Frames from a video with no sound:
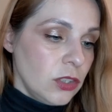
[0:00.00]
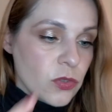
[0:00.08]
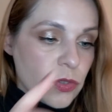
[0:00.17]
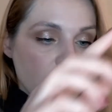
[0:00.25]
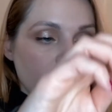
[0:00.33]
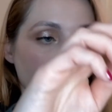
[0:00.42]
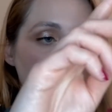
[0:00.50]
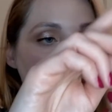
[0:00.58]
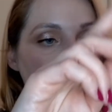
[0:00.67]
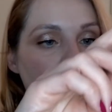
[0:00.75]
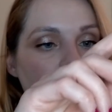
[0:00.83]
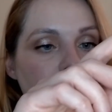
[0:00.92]
use the
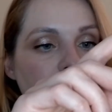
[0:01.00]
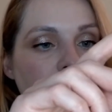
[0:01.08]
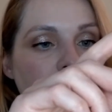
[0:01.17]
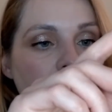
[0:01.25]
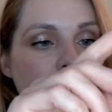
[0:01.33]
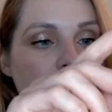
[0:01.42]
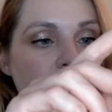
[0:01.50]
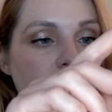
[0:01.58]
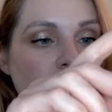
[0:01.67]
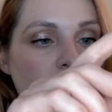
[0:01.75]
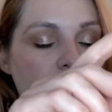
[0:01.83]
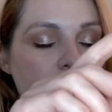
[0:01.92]
nozzle applicator to
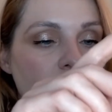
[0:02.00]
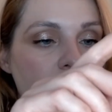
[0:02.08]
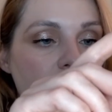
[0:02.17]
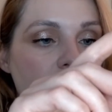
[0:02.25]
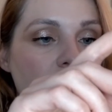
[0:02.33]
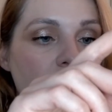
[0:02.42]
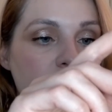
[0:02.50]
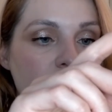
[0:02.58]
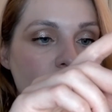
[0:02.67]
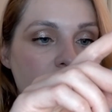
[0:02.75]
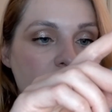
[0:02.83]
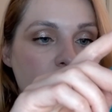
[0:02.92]
focus on the scalp's
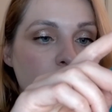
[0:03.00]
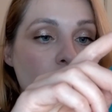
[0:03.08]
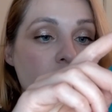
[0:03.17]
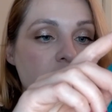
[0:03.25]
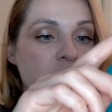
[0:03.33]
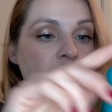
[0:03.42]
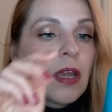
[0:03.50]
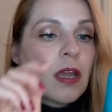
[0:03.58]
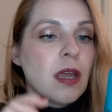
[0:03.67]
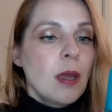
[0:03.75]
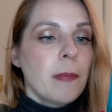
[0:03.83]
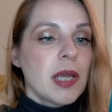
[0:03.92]
dry spots.
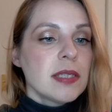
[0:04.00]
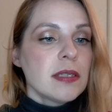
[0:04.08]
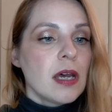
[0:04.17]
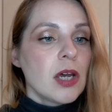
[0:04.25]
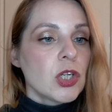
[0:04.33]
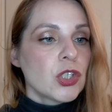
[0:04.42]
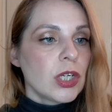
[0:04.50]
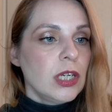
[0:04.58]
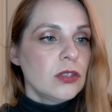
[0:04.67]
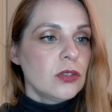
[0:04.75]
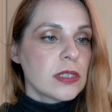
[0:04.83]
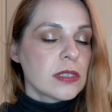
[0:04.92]
Massage
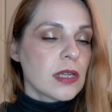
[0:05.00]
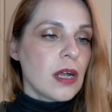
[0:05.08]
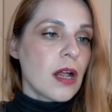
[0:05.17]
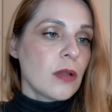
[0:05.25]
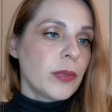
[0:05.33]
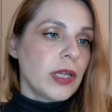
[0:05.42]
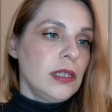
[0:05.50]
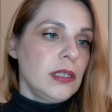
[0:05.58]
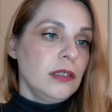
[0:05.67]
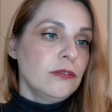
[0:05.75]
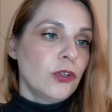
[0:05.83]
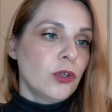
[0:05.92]
into the scalp and
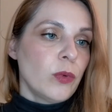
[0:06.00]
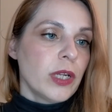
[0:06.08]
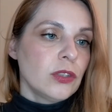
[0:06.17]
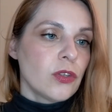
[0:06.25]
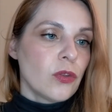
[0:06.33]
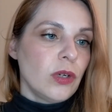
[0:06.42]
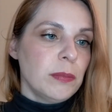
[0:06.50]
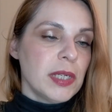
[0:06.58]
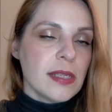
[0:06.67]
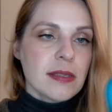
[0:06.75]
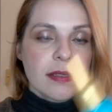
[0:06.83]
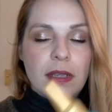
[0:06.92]
leave for 1 to 3
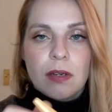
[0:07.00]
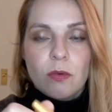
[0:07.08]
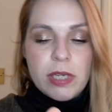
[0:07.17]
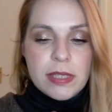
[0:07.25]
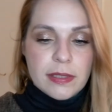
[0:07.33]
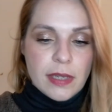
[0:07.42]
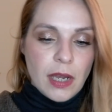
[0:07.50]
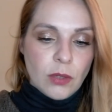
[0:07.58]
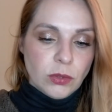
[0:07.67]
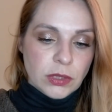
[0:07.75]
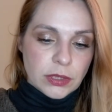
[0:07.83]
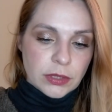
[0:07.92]
minutes, then rinse
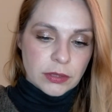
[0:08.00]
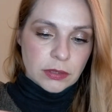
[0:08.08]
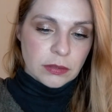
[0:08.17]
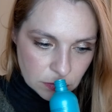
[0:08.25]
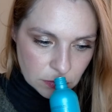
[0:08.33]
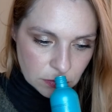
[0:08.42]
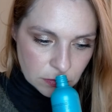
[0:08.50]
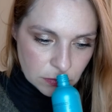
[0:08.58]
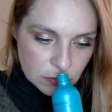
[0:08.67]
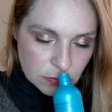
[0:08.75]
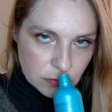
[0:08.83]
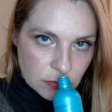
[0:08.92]
out.
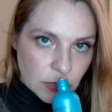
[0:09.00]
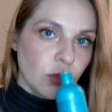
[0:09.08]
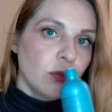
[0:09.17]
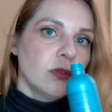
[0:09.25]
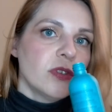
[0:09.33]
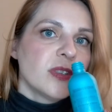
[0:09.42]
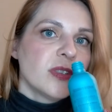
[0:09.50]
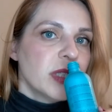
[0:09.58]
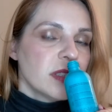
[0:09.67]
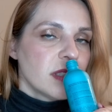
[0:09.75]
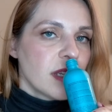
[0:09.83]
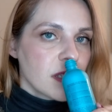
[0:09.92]
Oh, it
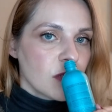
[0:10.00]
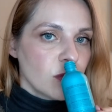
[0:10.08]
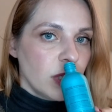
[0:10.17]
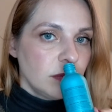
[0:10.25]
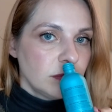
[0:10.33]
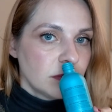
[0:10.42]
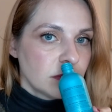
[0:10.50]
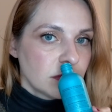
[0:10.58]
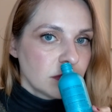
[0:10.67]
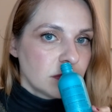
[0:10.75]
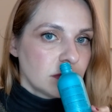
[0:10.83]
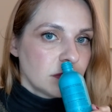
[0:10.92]
smells nice as well.
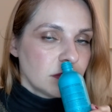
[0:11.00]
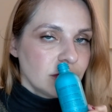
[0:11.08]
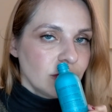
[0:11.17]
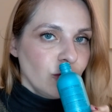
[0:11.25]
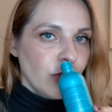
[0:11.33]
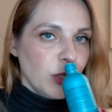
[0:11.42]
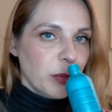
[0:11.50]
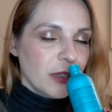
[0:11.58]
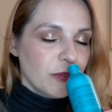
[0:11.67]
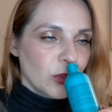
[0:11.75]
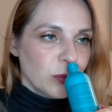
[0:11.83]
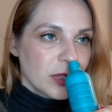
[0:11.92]
Very
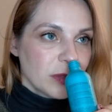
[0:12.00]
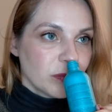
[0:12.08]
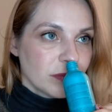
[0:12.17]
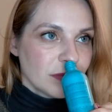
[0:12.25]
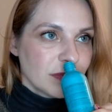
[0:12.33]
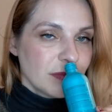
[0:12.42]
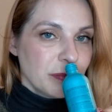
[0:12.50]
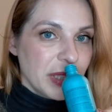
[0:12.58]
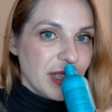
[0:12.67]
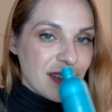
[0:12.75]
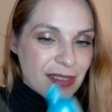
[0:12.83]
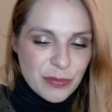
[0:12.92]
perfumed, but
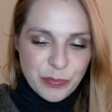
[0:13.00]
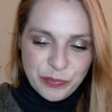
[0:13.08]
nice.